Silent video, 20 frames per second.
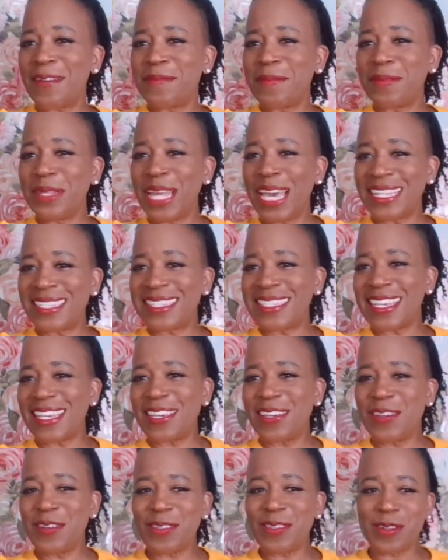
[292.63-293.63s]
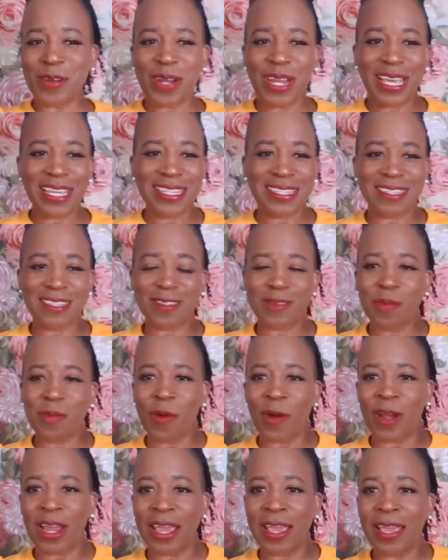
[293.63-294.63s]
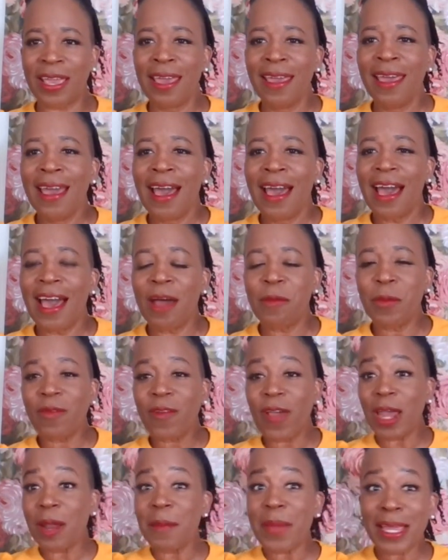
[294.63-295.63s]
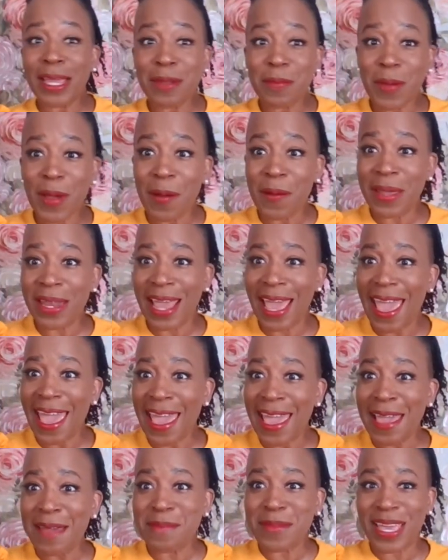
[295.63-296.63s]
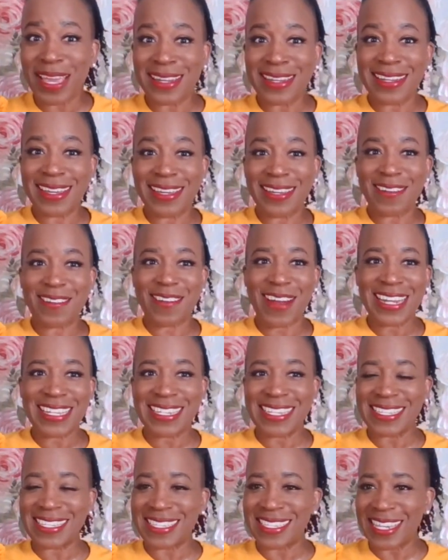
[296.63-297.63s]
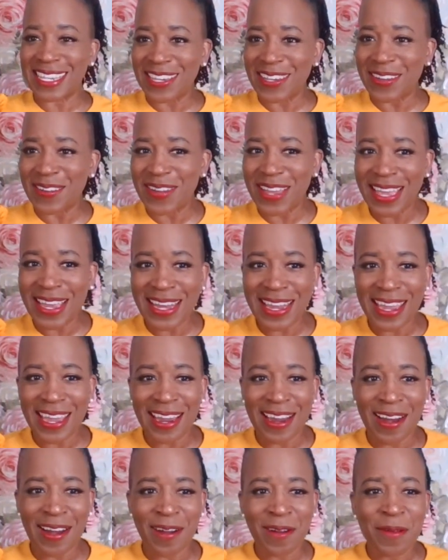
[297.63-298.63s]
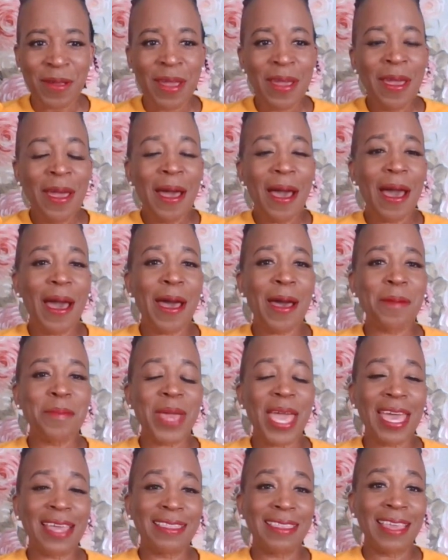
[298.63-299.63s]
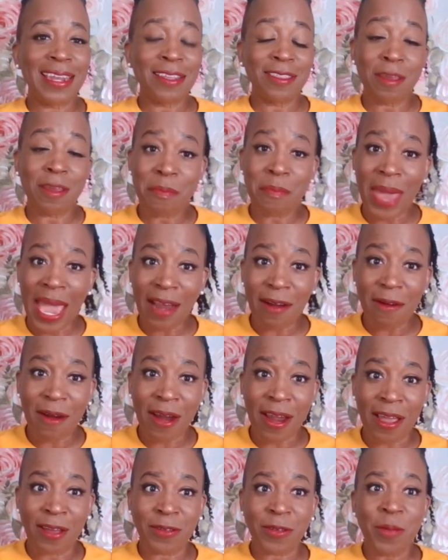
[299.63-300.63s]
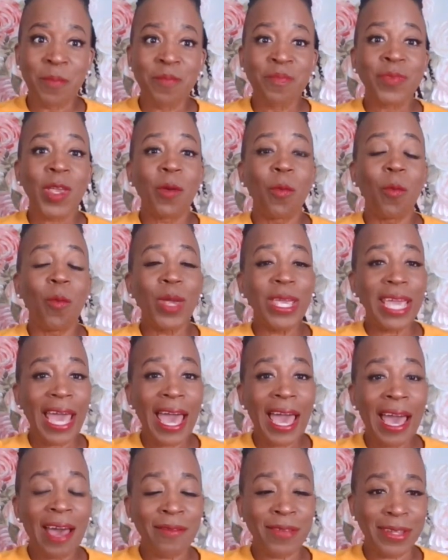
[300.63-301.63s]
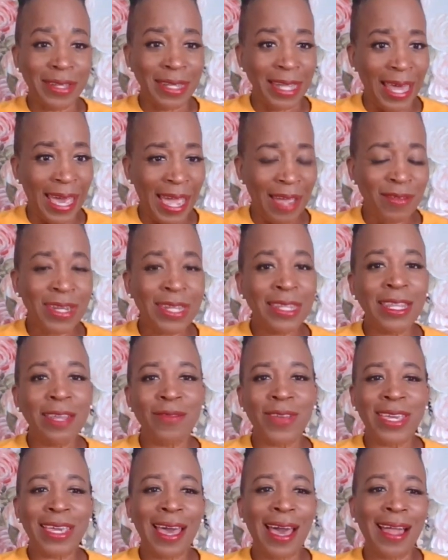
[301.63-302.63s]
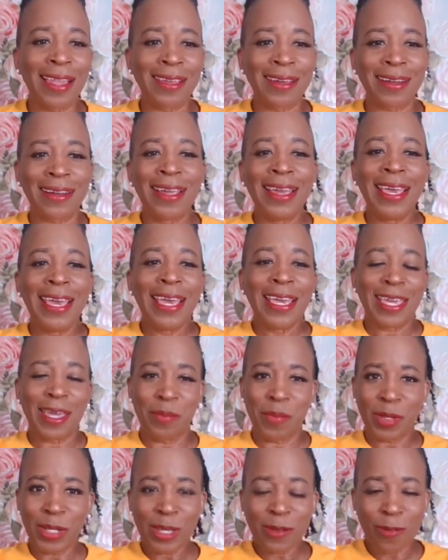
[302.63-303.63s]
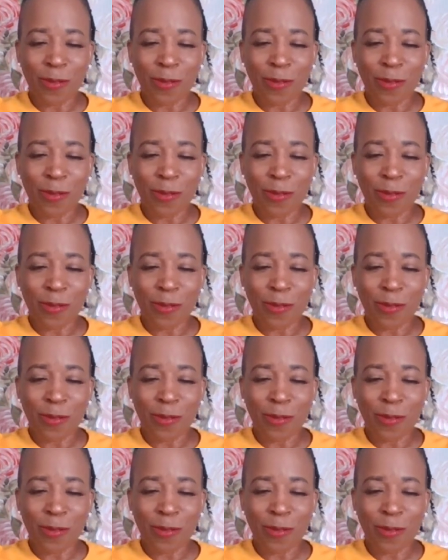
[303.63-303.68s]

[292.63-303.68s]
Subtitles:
Let's see who's joining us this morning. We've got Amanda Bowen. Hey, Amanda, great to see you in here. And then in the background, we have live and in living color, Kimberly